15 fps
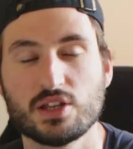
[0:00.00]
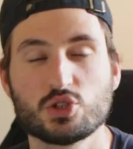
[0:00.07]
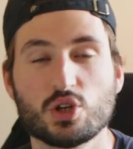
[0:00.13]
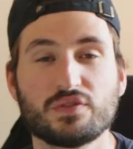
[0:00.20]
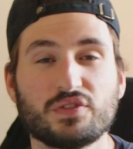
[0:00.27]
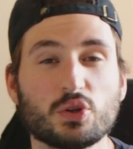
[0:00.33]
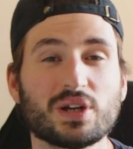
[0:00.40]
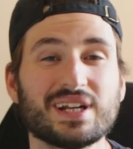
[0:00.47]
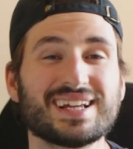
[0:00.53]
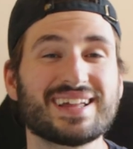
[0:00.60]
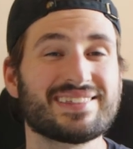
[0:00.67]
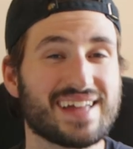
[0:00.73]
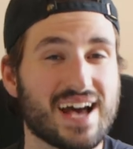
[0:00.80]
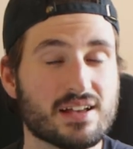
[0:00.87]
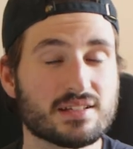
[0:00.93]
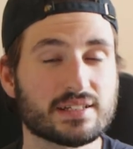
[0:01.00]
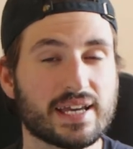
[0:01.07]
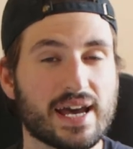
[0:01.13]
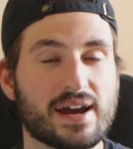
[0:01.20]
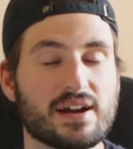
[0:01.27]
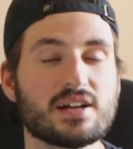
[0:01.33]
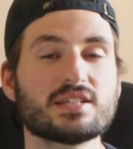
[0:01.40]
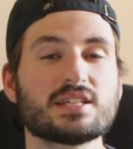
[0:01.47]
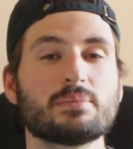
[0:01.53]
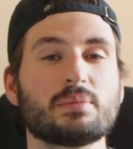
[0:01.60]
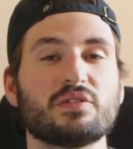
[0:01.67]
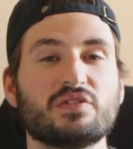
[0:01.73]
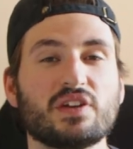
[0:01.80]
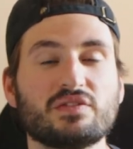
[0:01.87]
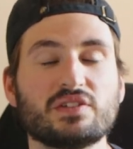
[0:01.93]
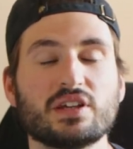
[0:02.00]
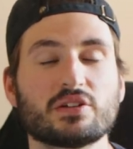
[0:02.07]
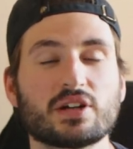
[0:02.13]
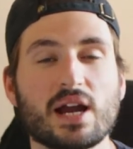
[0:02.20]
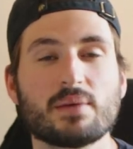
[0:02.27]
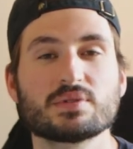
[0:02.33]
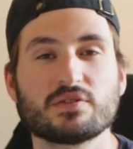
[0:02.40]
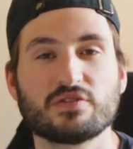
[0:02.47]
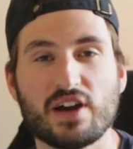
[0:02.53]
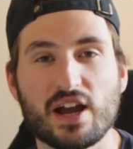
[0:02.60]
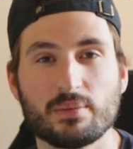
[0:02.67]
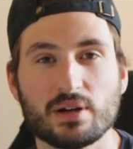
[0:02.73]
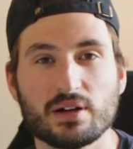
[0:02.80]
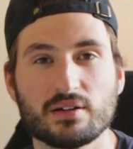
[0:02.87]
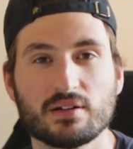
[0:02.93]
So if you're eating 1,000 calories, that'd be 15 grams of fiber.